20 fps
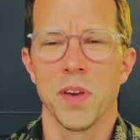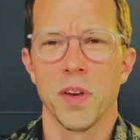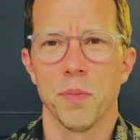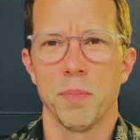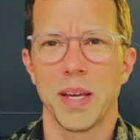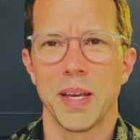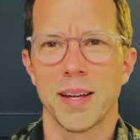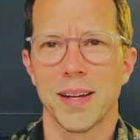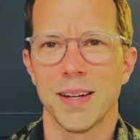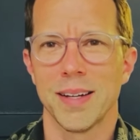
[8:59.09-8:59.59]

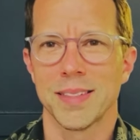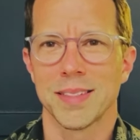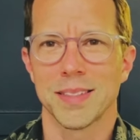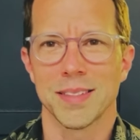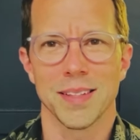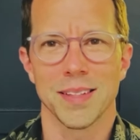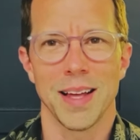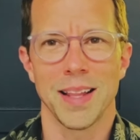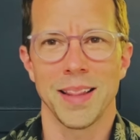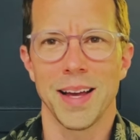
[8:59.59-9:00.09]

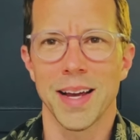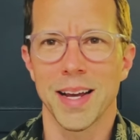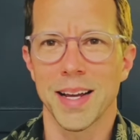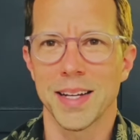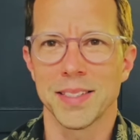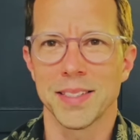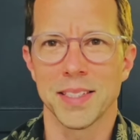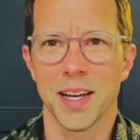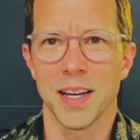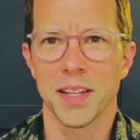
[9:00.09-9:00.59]
Because like I
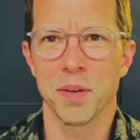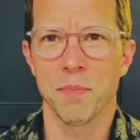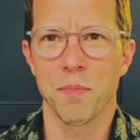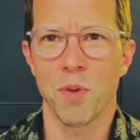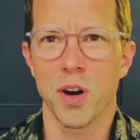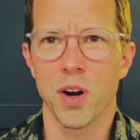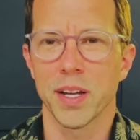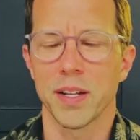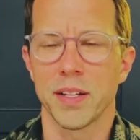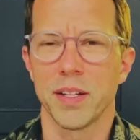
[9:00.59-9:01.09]
said, the
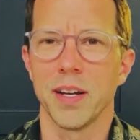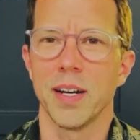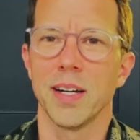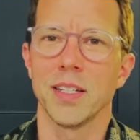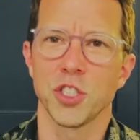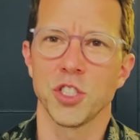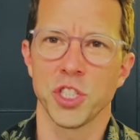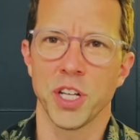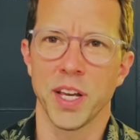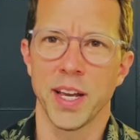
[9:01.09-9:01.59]
market
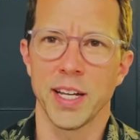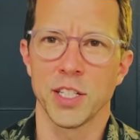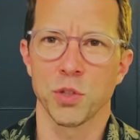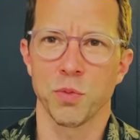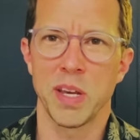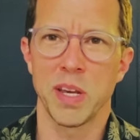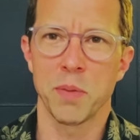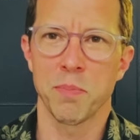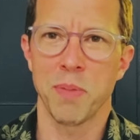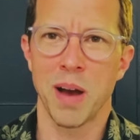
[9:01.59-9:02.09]
does change
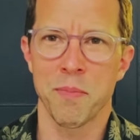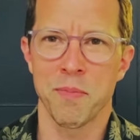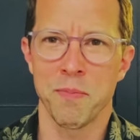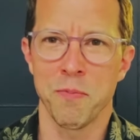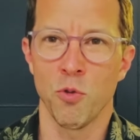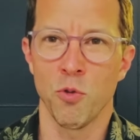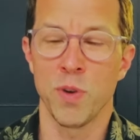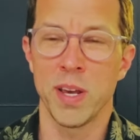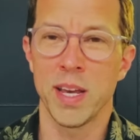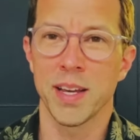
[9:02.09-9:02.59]
week by
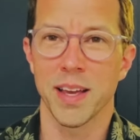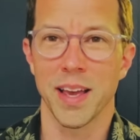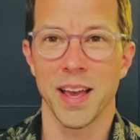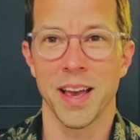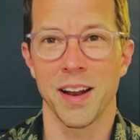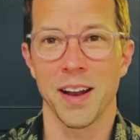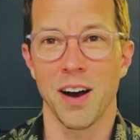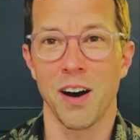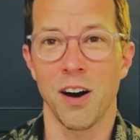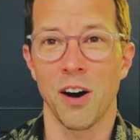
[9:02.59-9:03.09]
week.
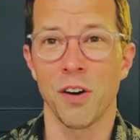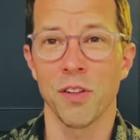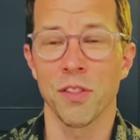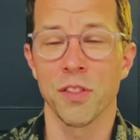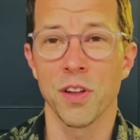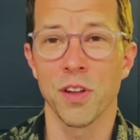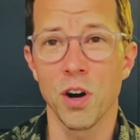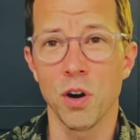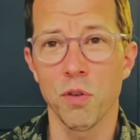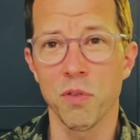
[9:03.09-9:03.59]
And
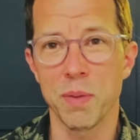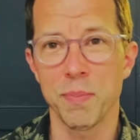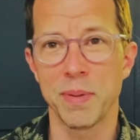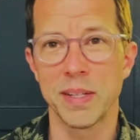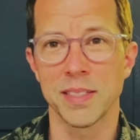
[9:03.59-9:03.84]
although we've been